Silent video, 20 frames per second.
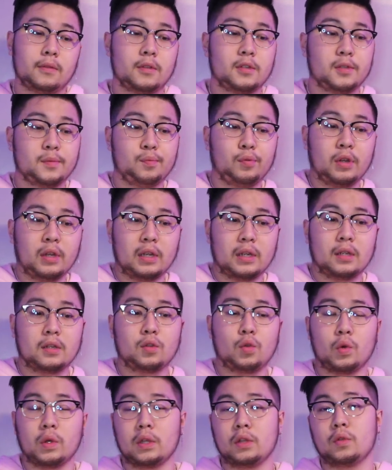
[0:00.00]
spring
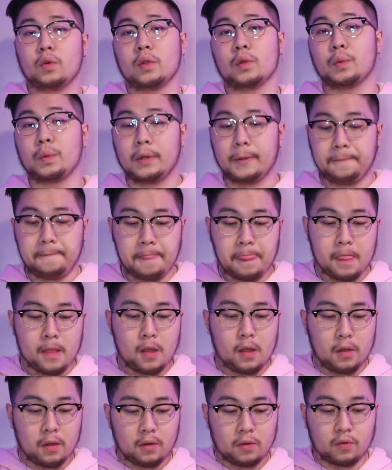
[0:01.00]
2021,
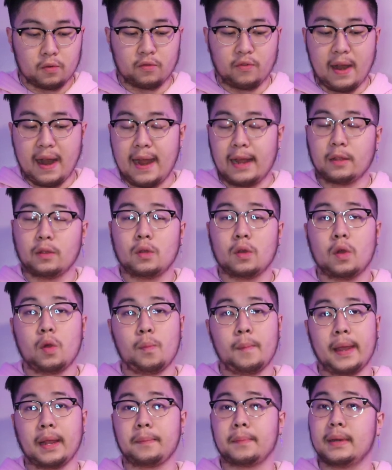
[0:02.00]
grind,
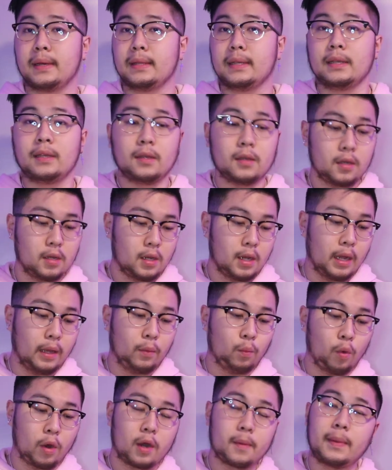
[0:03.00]
make money,
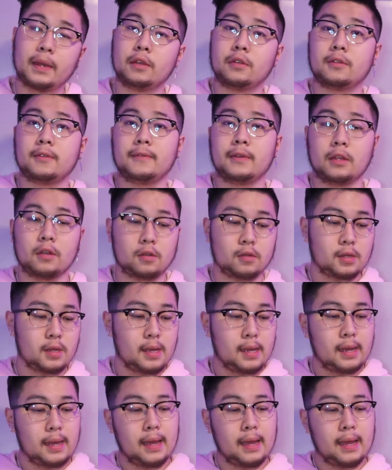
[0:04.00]
and work my YouTube videos,